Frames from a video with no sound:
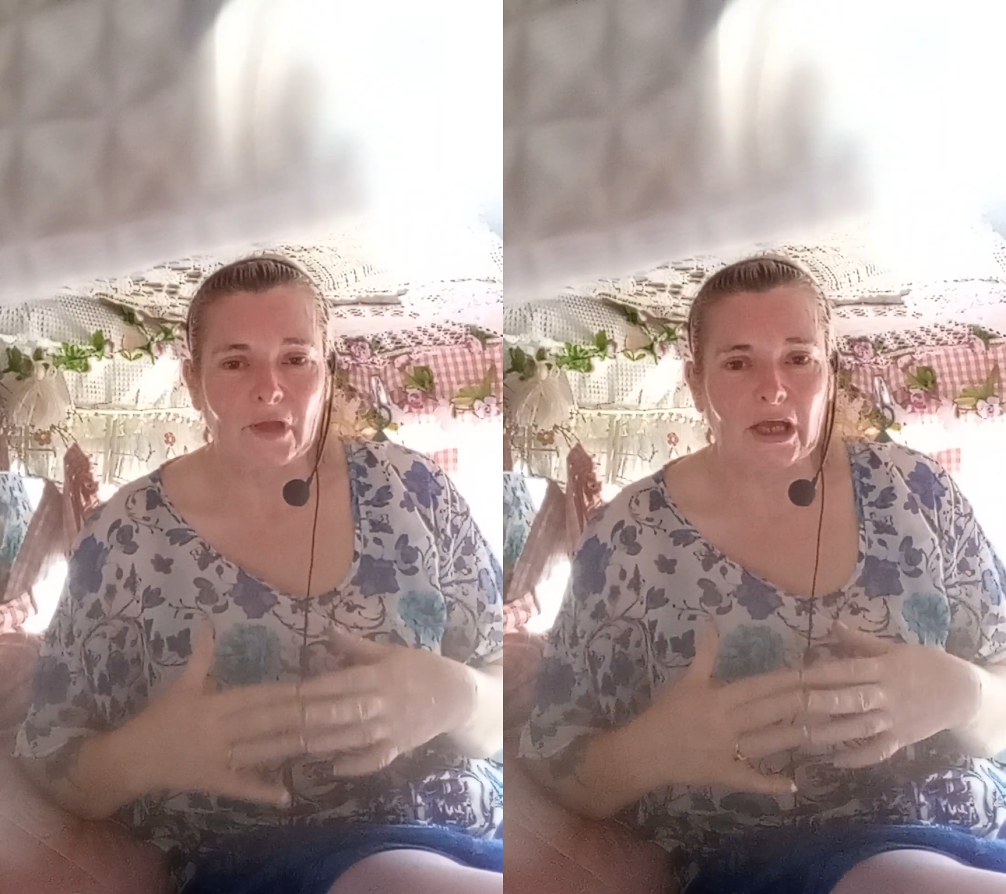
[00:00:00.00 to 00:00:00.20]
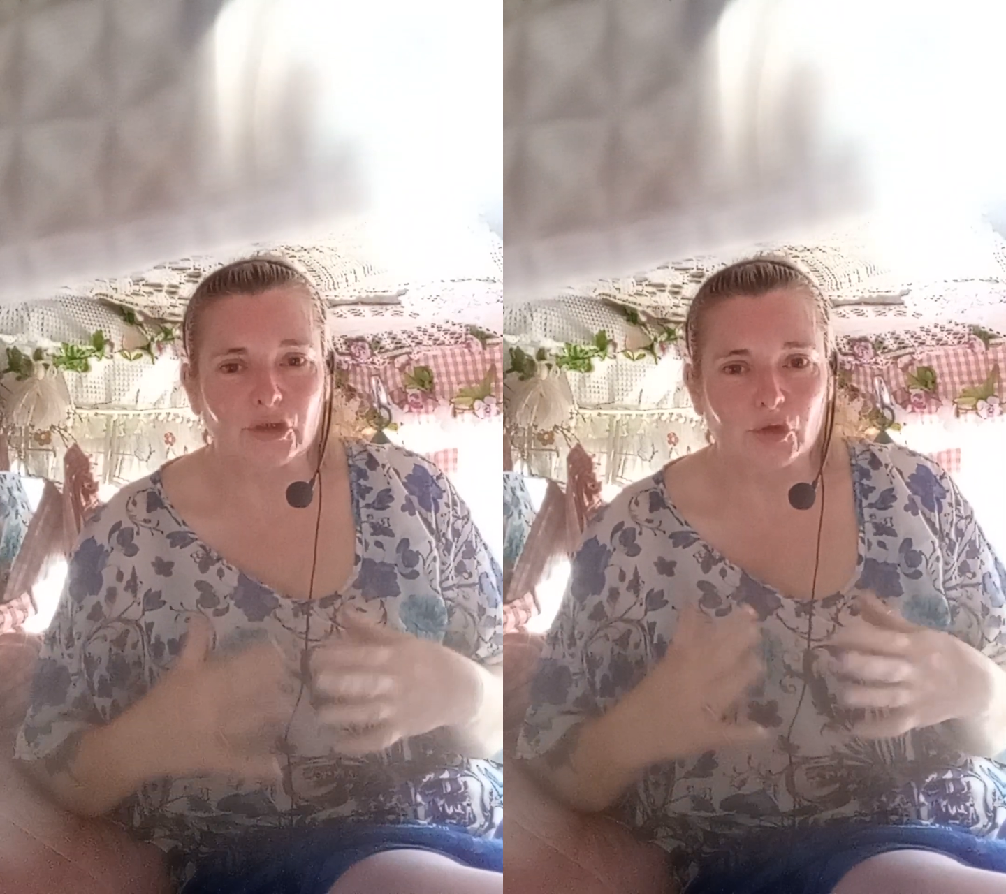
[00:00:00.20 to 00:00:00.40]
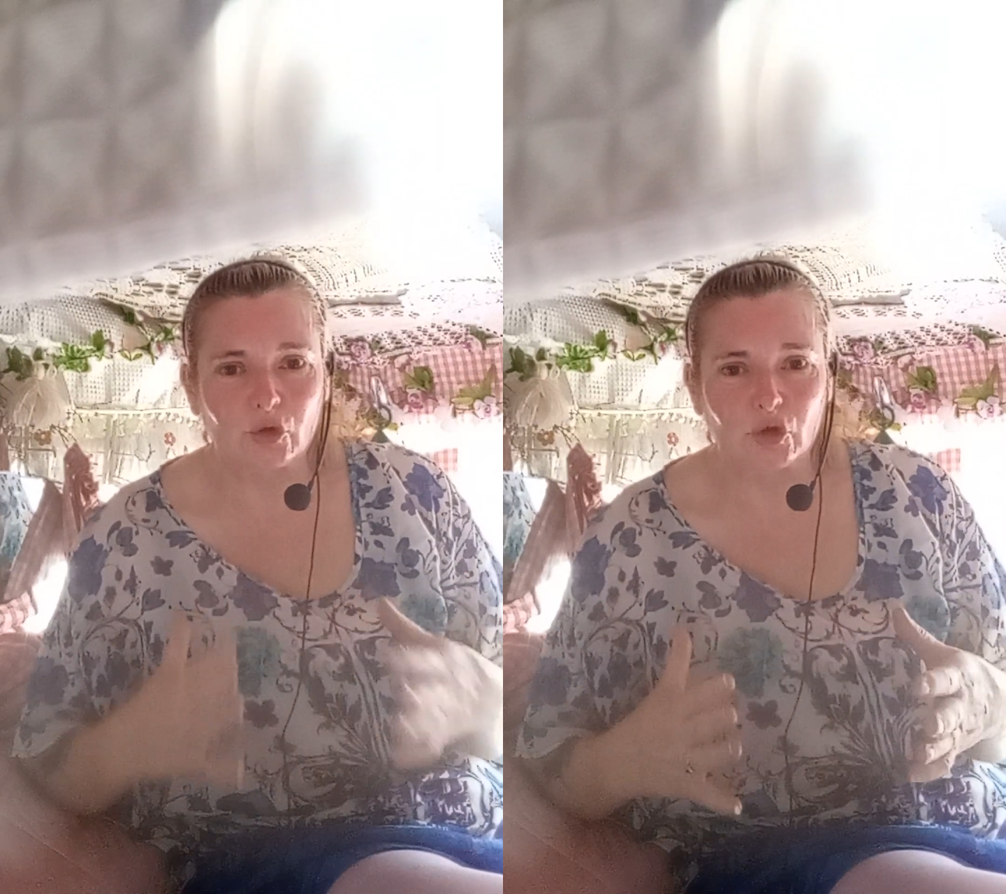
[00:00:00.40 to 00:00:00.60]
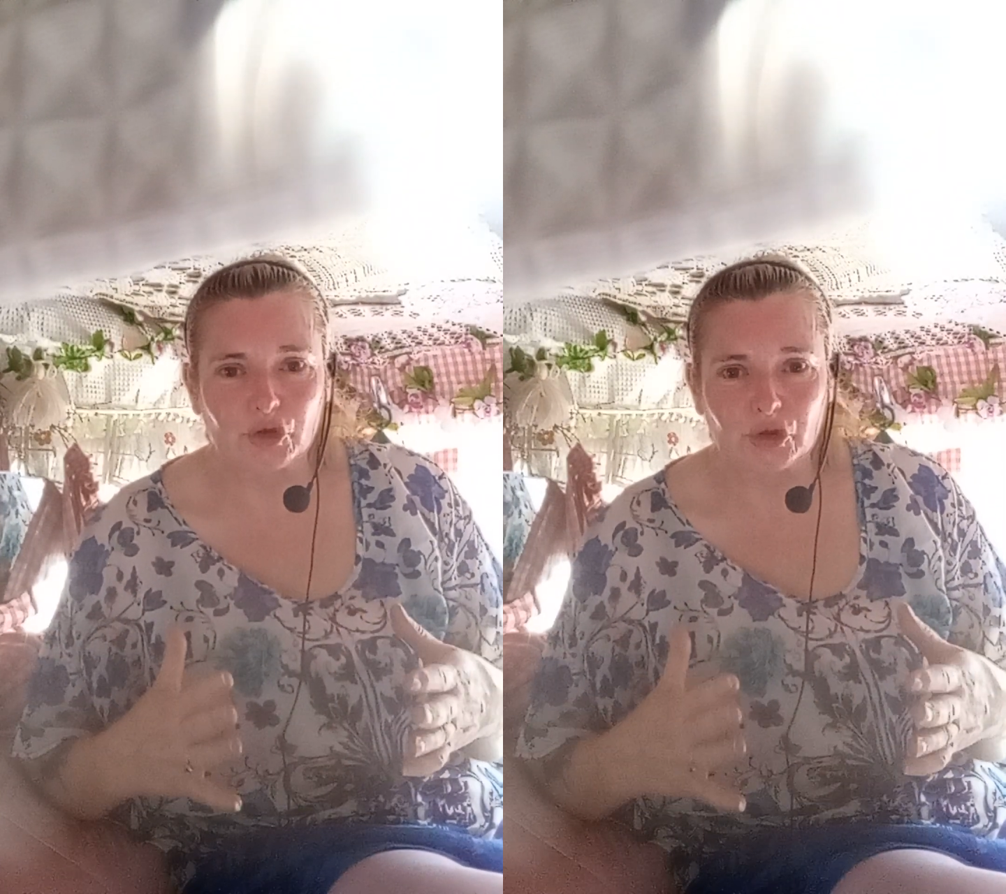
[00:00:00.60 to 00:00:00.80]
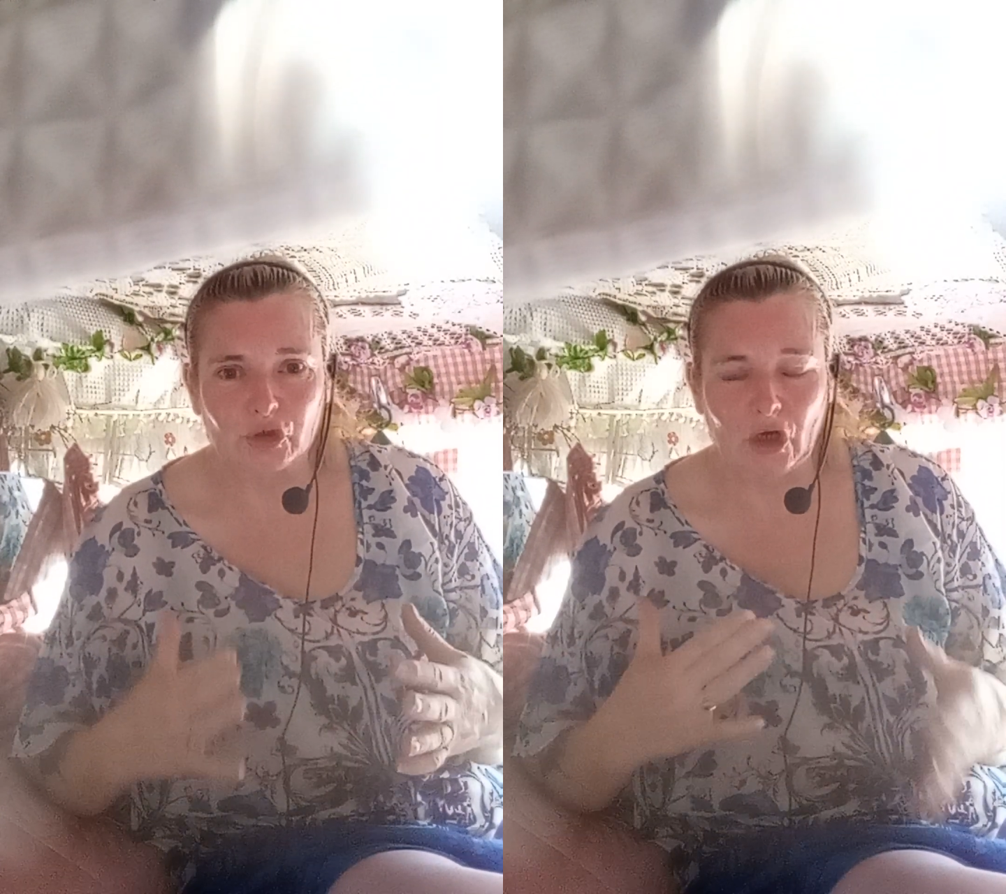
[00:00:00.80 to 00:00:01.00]
It's good
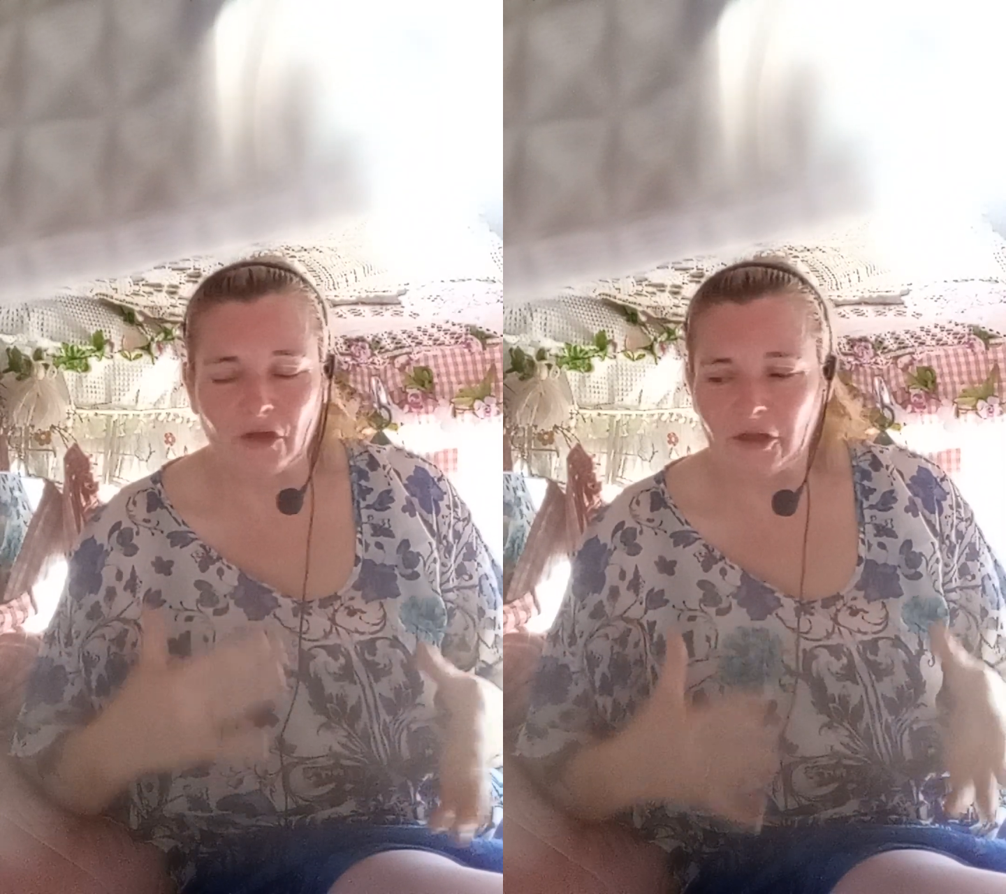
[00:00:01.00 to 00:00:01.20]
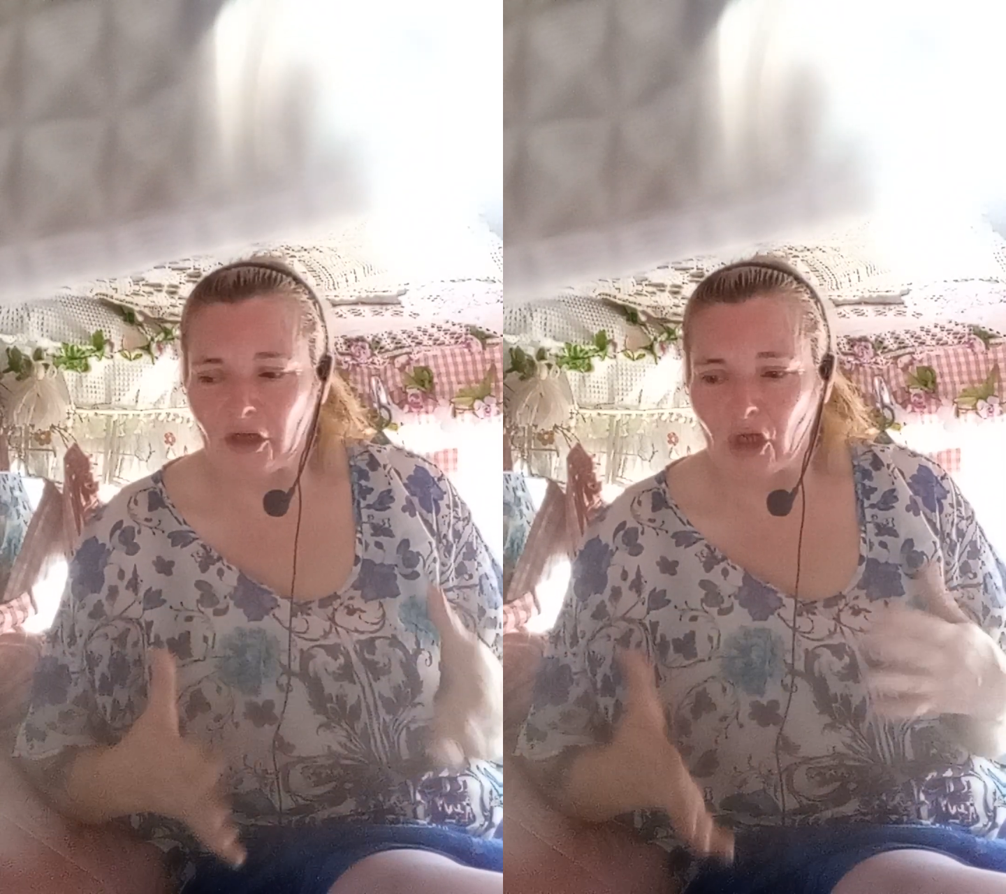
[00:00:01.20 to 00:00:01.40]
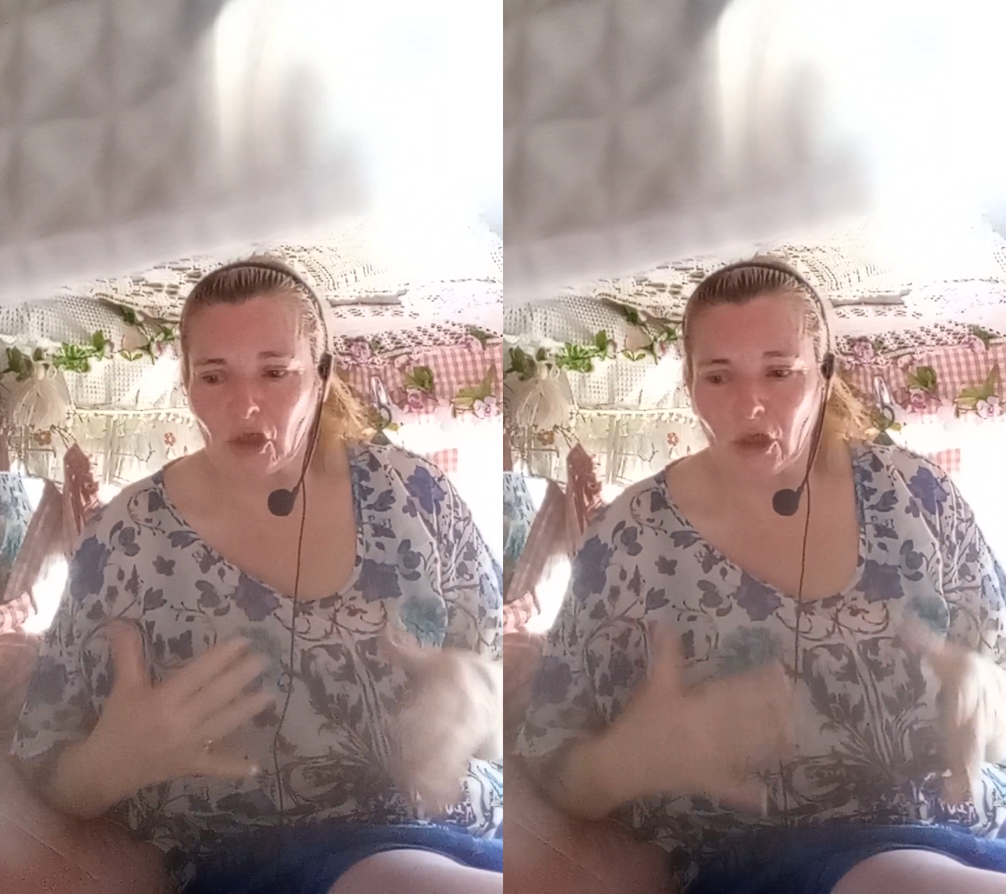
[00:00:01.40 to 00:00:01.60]
to know that I